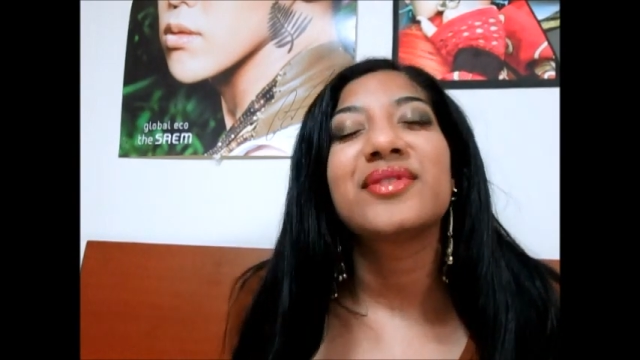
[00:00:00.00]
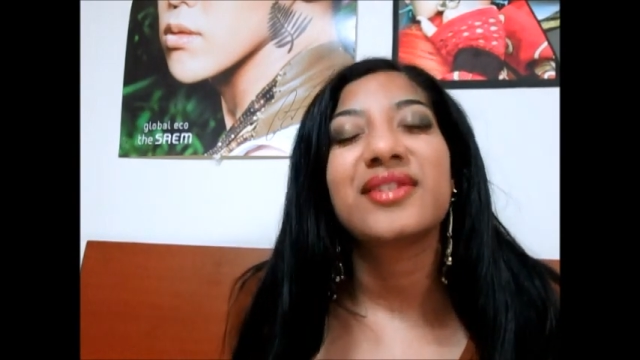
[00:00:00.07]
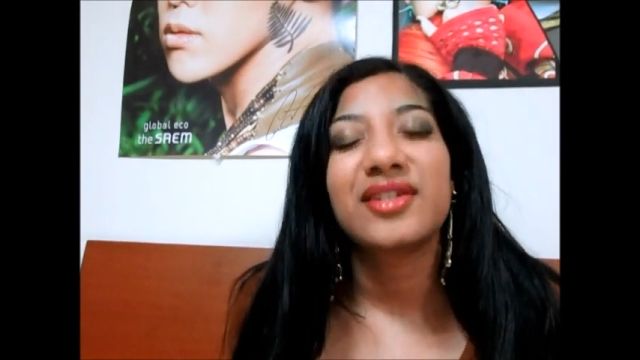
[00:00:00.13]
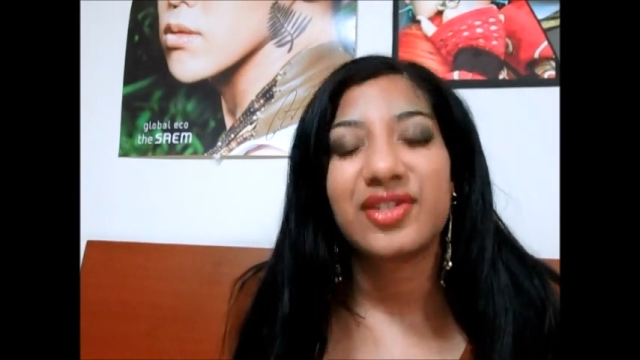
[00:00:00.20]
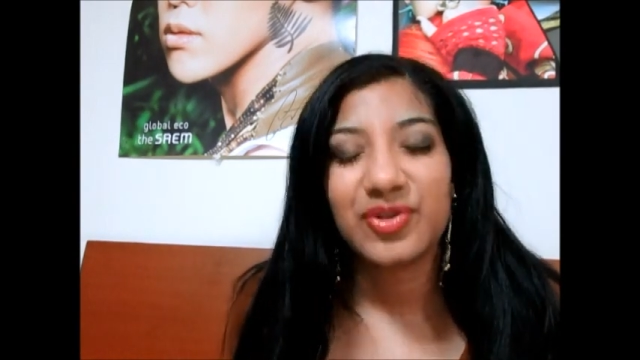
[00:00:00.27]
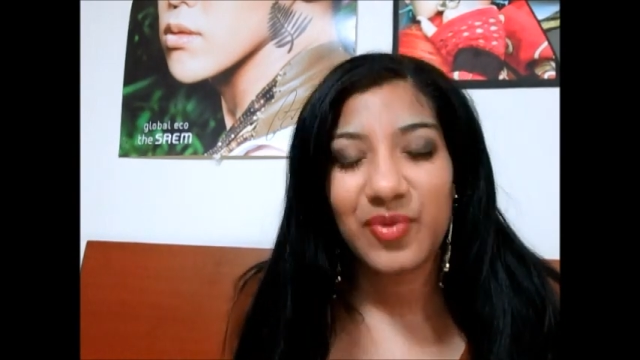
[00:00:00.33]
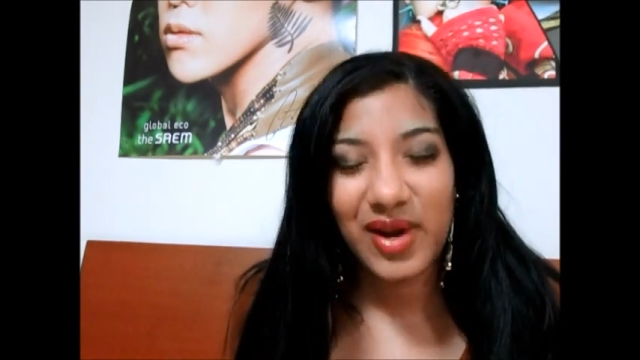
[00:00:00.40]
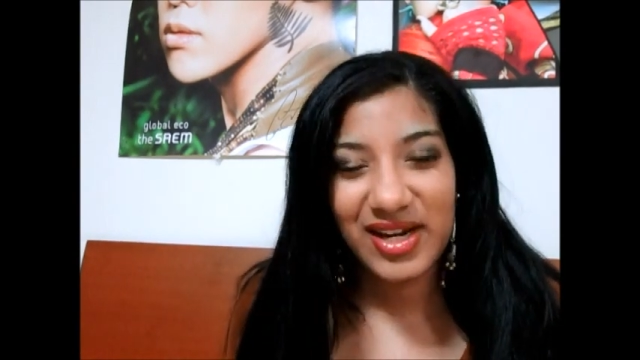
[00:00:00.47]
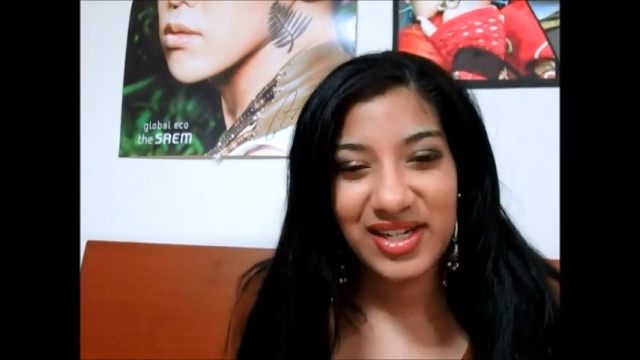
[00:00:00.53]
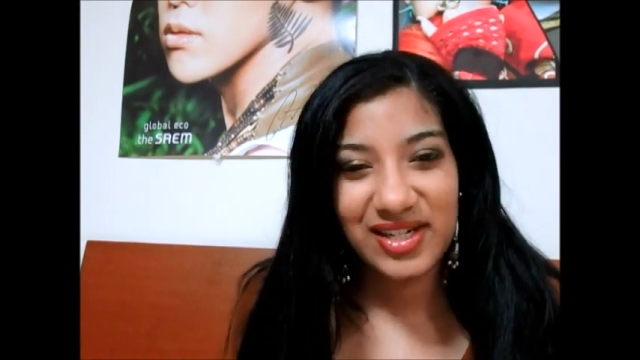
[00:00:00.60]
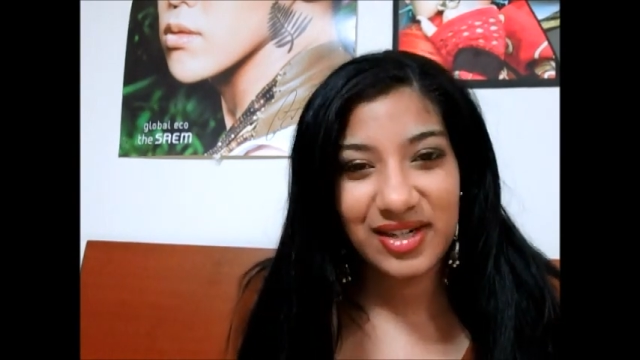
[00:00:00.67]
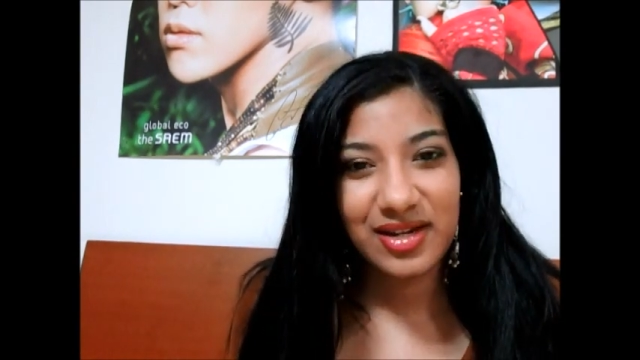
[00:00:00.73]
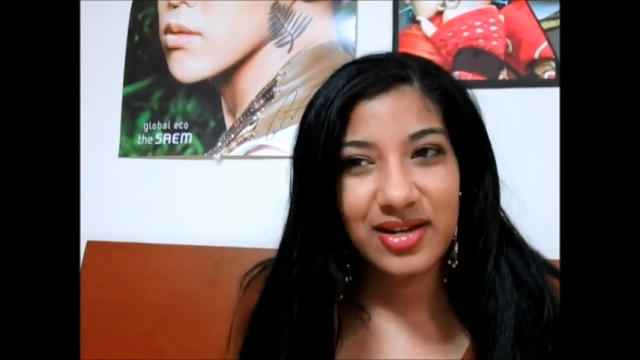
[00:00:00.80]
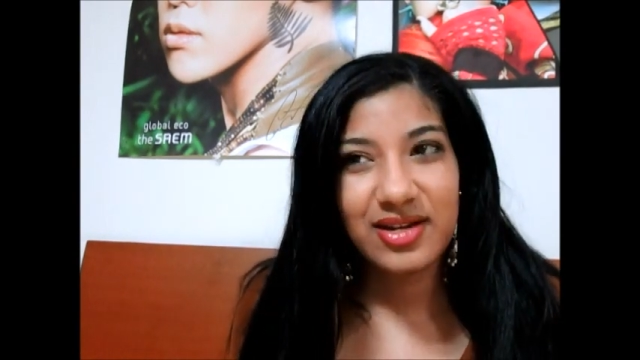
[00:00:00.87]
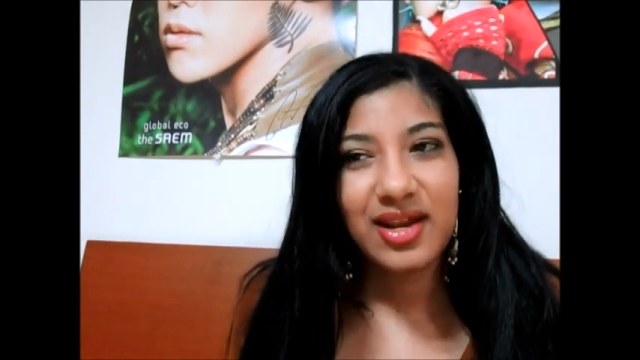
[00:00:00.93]

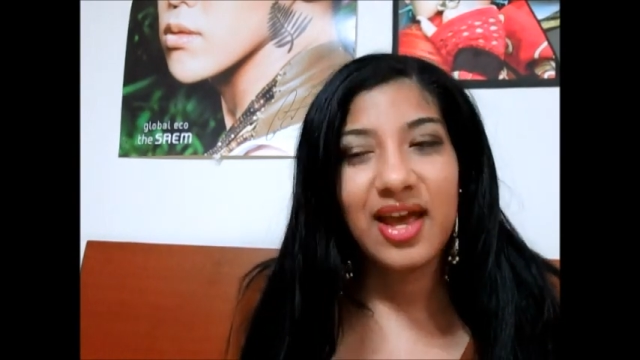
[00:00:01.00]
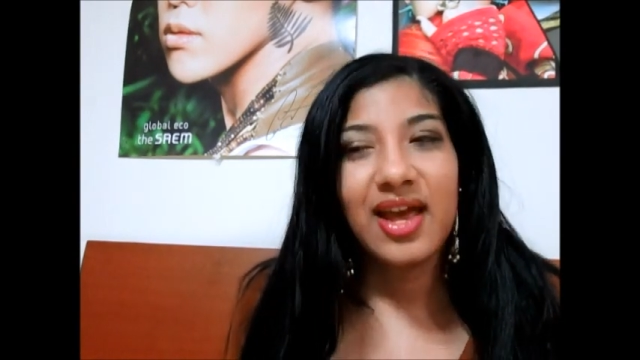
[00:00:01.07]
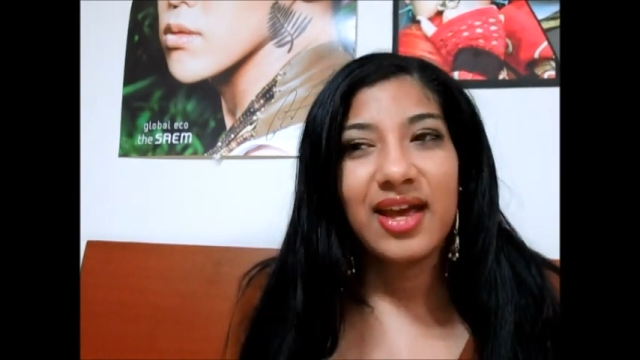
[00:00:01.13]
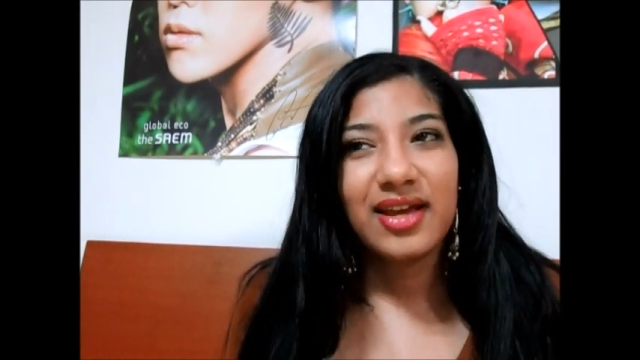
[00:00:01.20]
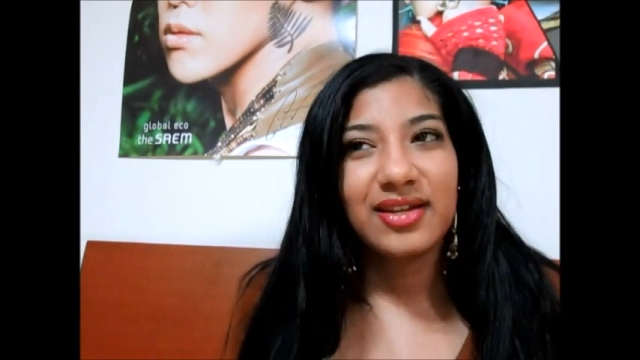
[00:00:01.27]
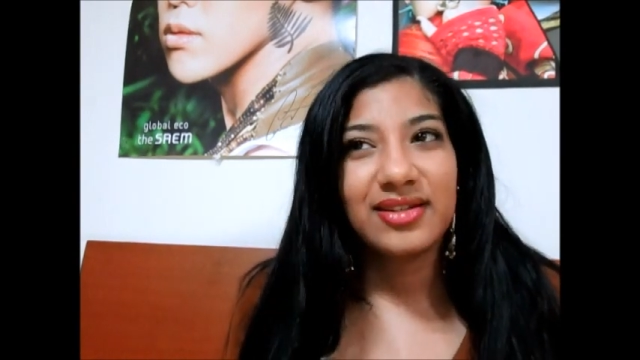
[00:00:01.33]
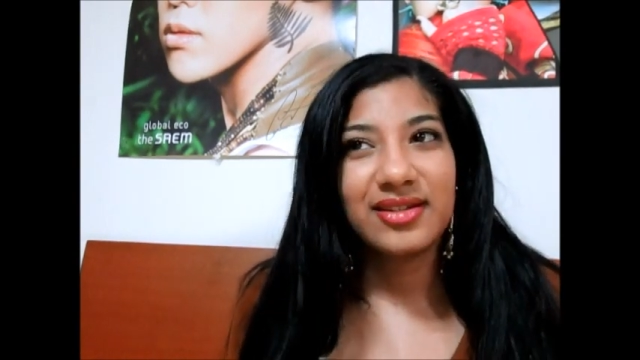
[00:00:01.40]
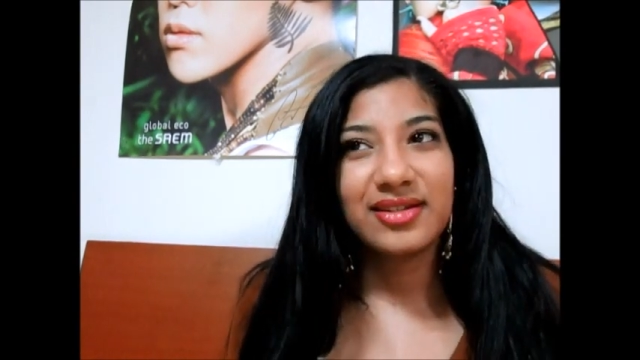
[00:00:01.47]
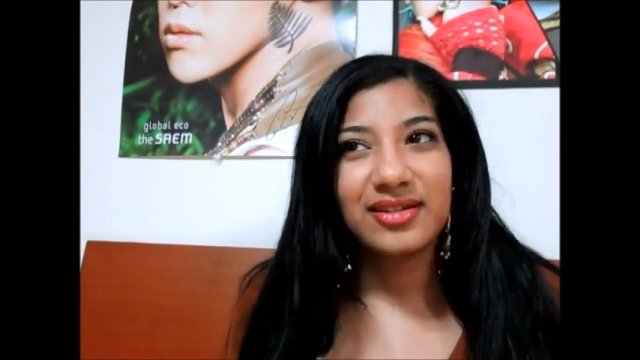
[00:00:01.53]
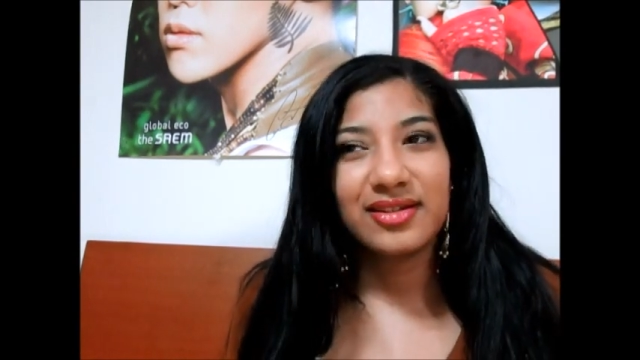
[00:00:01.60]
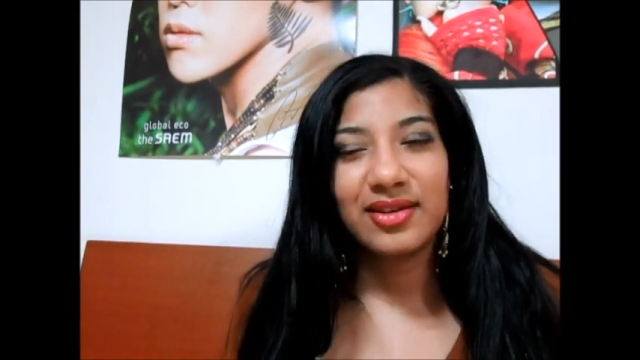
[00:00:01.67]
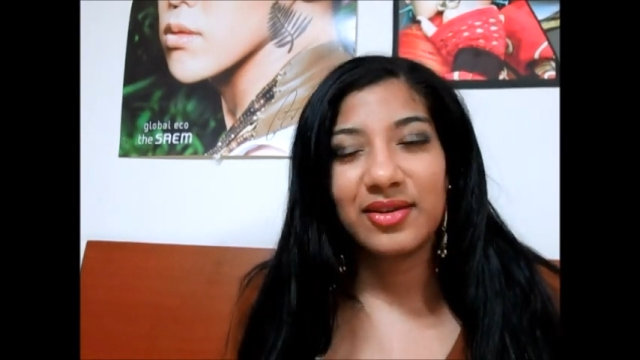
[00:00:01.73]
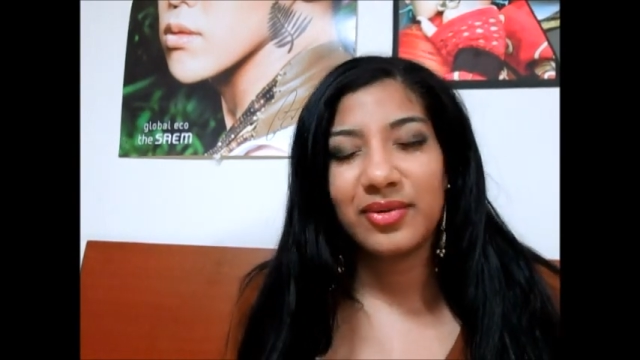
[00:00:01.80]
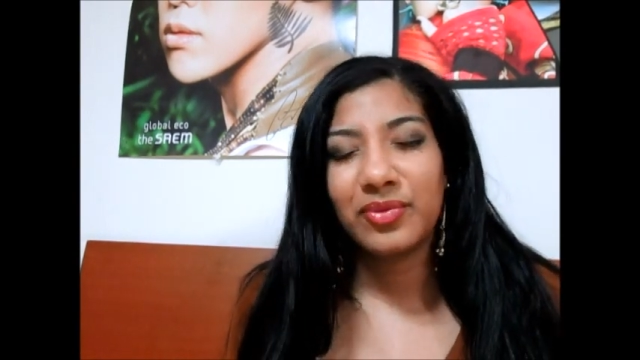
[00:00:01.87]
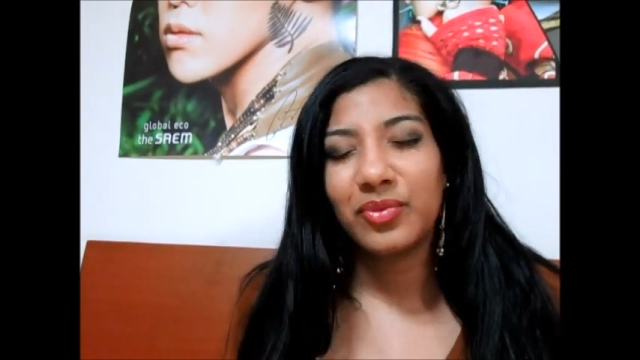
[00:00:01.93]
situation
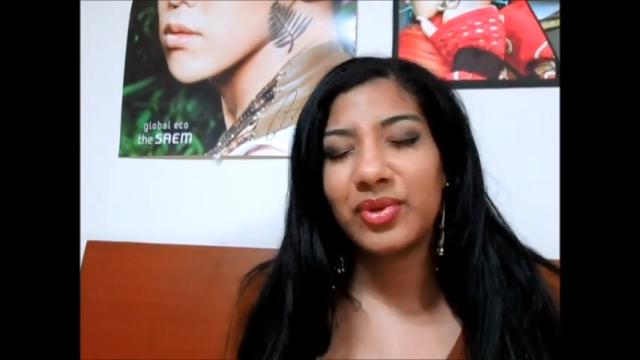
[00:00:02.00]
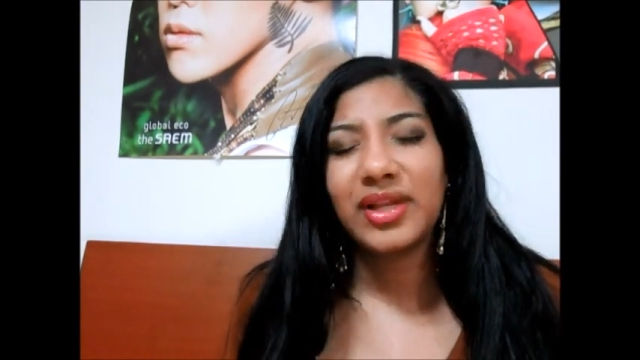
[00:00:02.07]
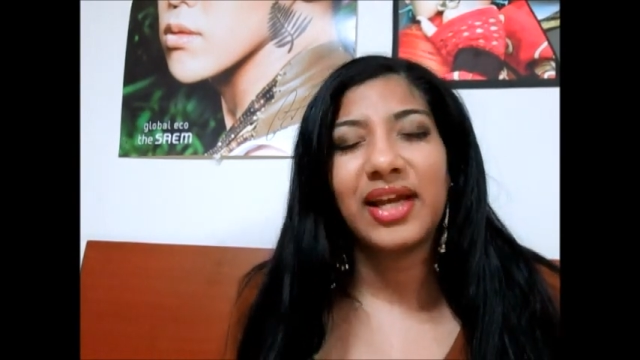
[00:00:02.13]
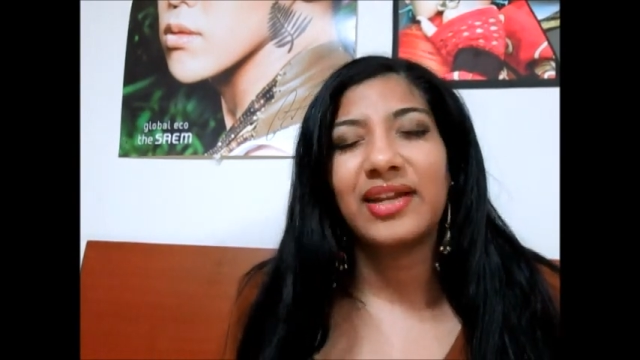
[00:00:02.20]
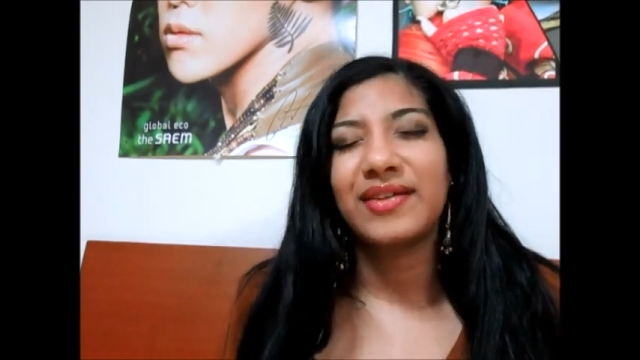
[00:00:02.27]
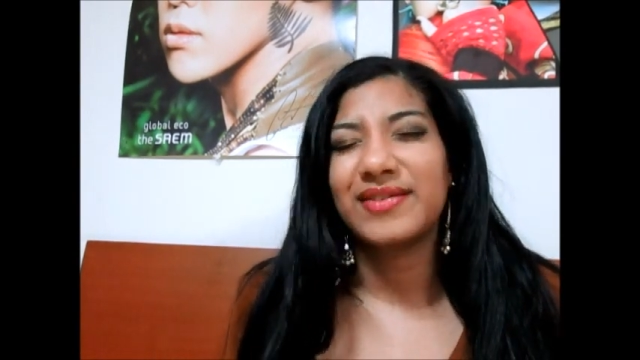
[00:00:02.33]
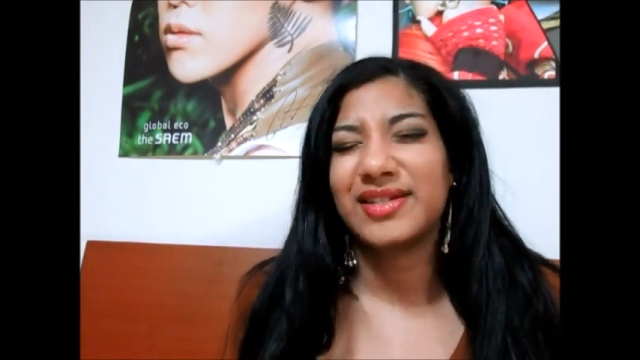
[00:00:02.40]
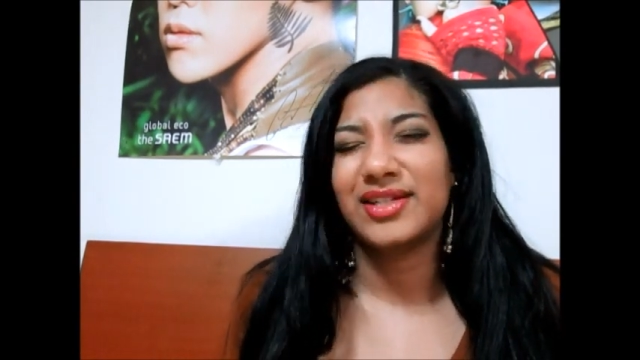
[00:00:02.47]
uh, well not even